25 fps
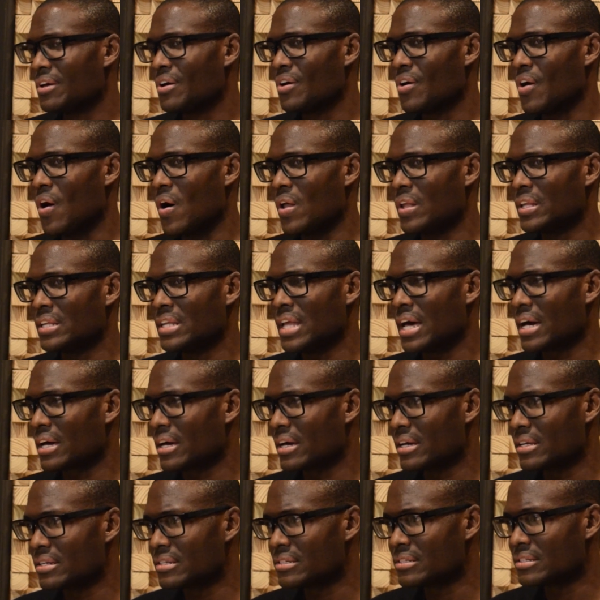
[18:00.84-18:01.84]
all of that
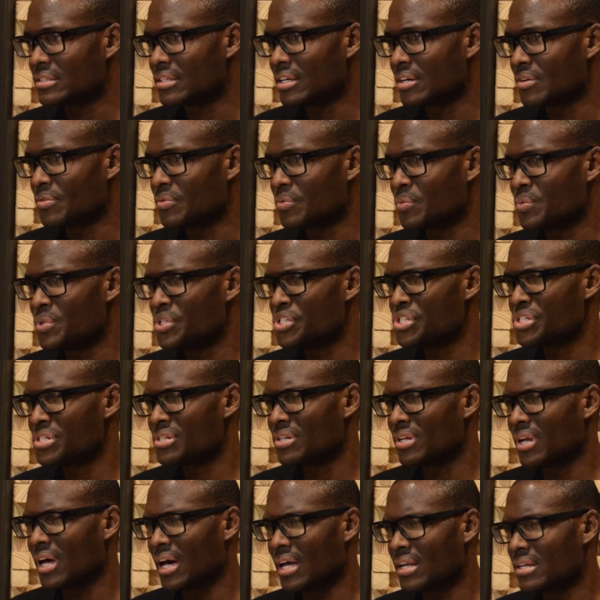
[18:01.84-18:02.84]
kind of stuff, we
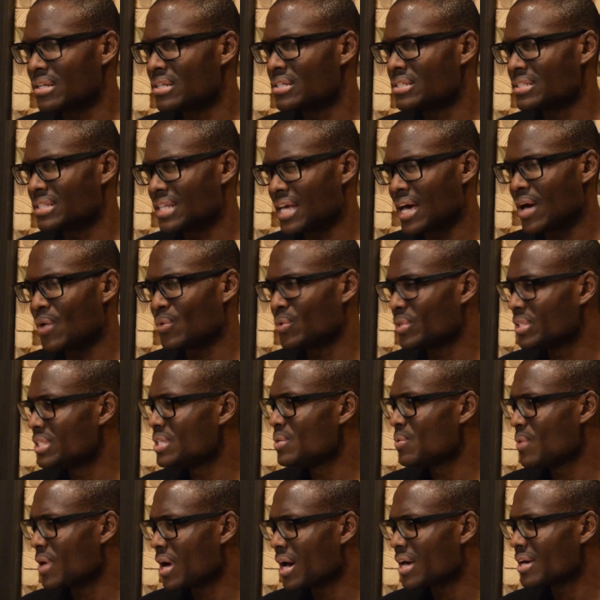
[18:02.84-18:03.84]
should understand how to
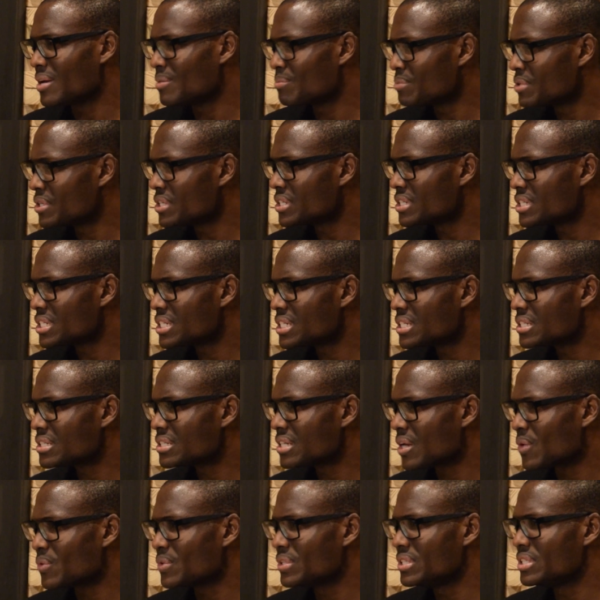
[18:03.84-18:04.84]
deal with hire
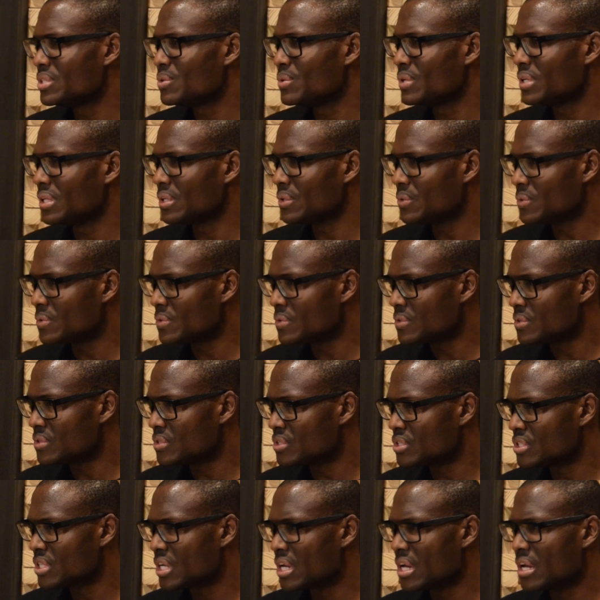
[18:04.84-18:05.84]
purchase, how to deal with
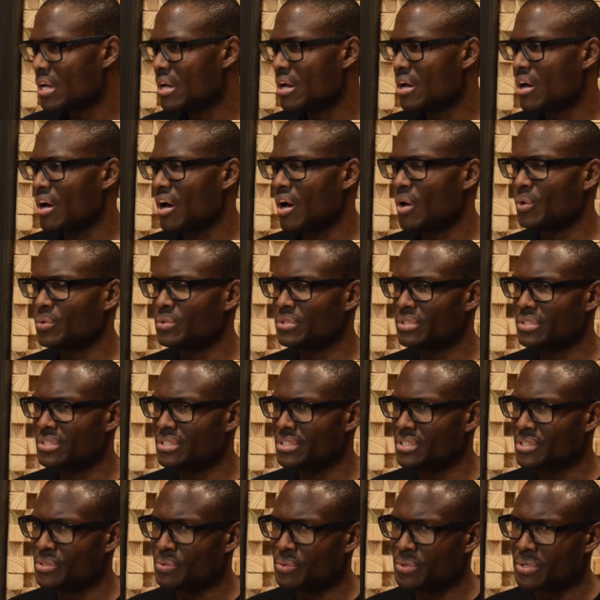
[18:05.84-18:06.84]
loans, how to
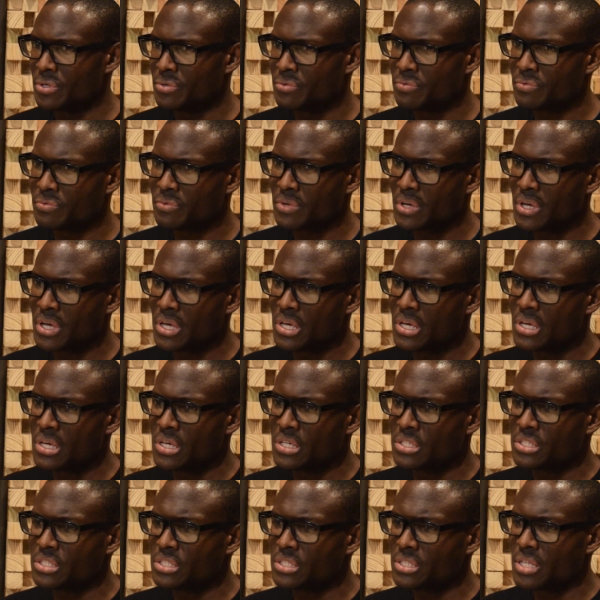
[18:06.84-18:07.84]
deal with
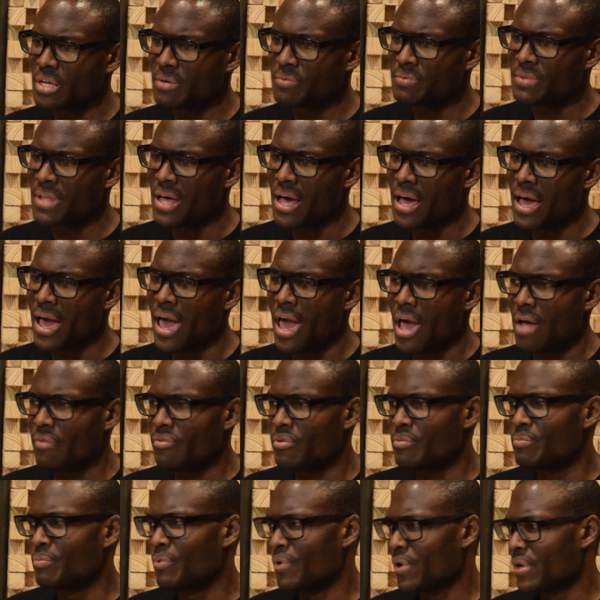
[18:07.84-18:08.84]
stuff that
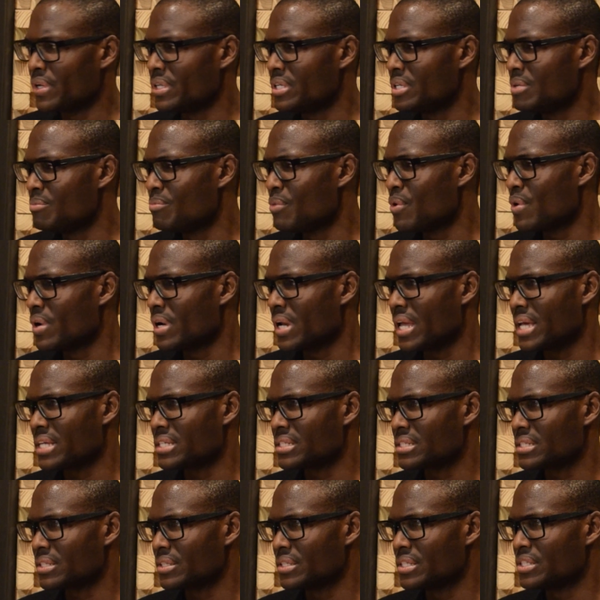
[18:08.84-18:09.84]
everybody more or
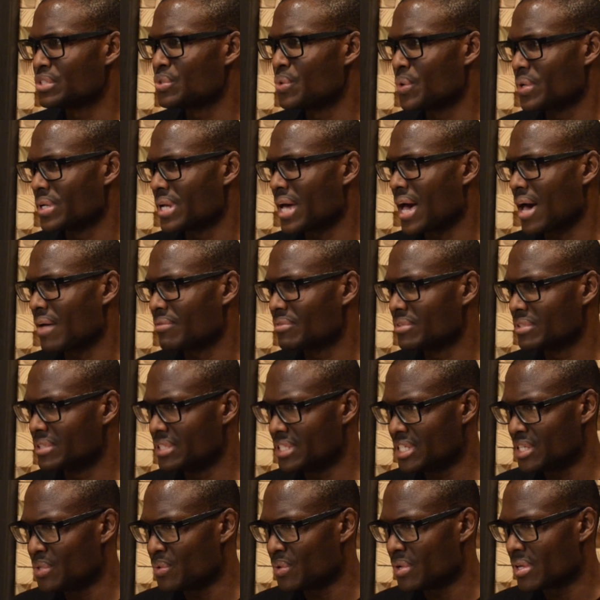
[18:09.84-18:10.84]
less is going to have to
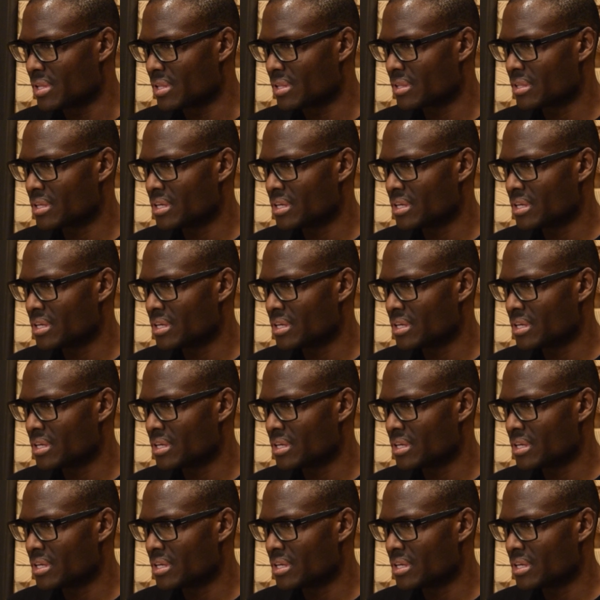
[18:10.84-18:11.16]
deal with.